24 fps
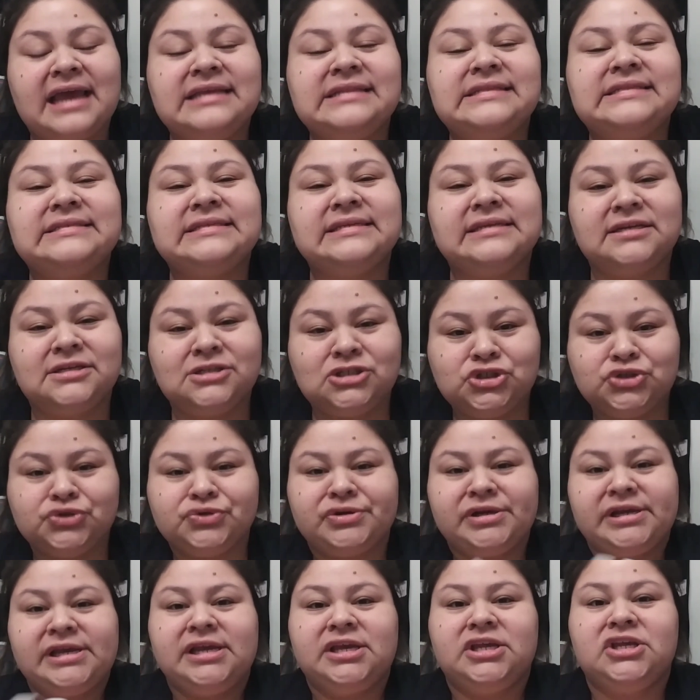I did
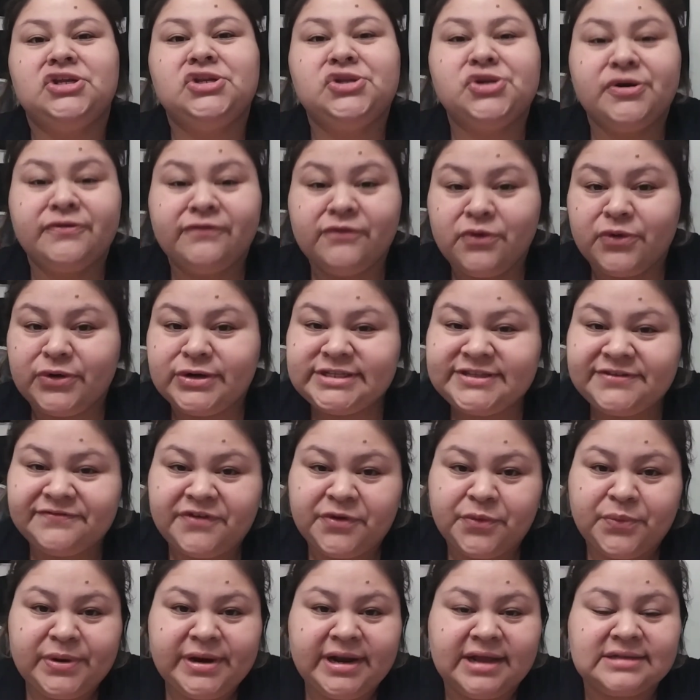drink. You know, of course,
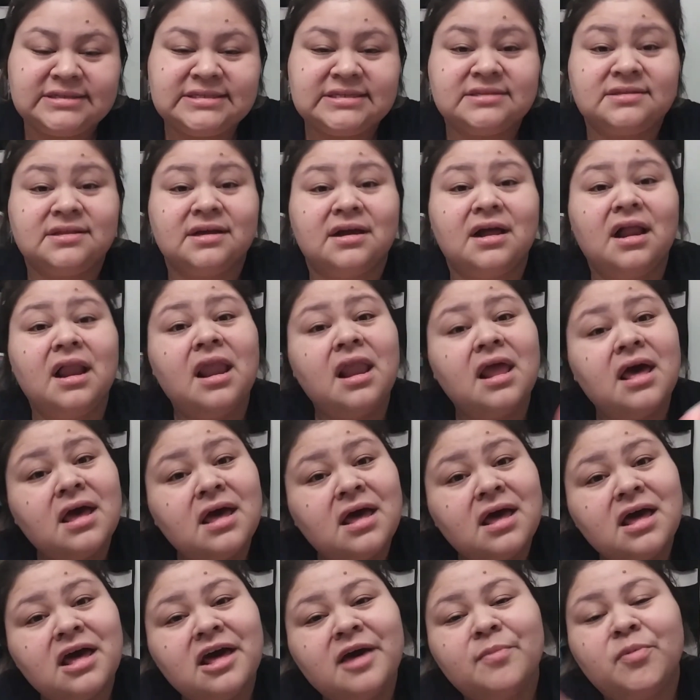if I went out to the
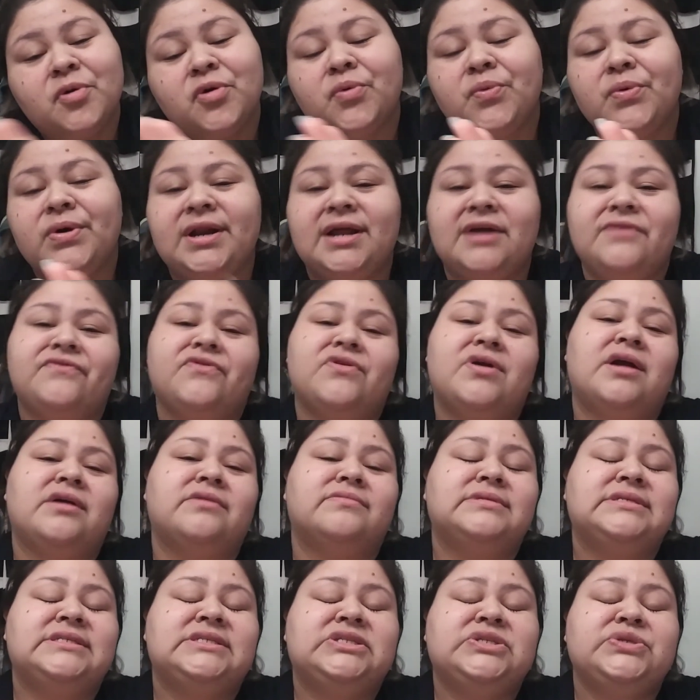club or whatever
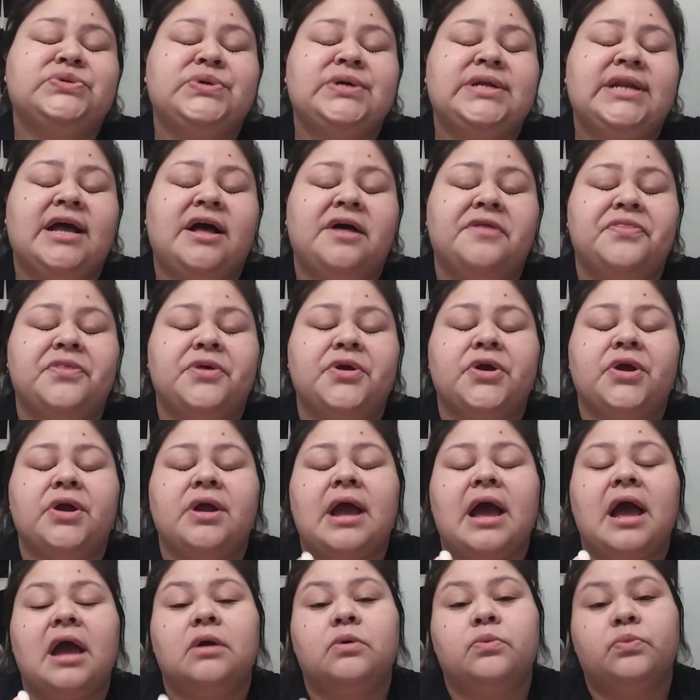I was doing out
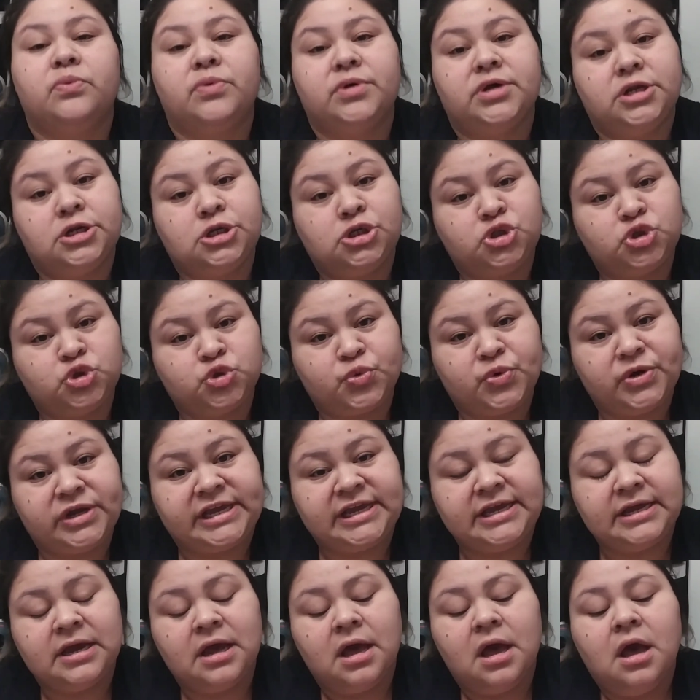there, I would
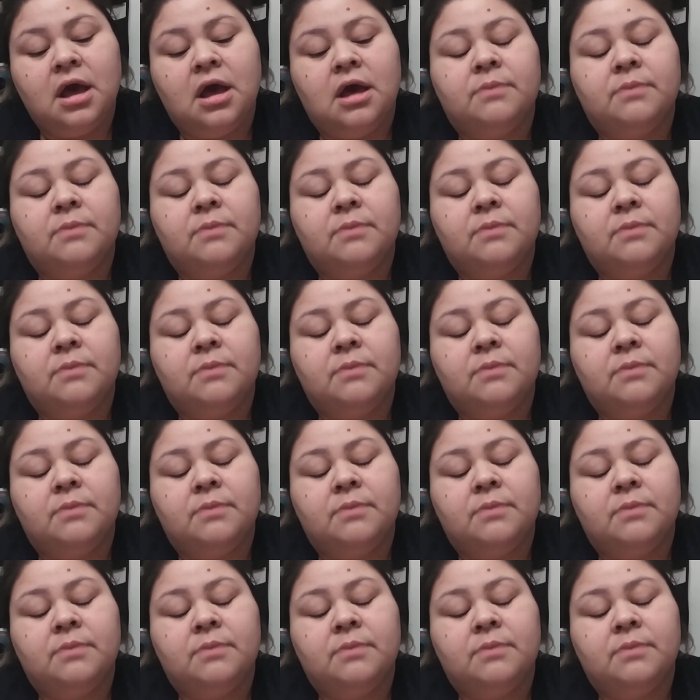drink.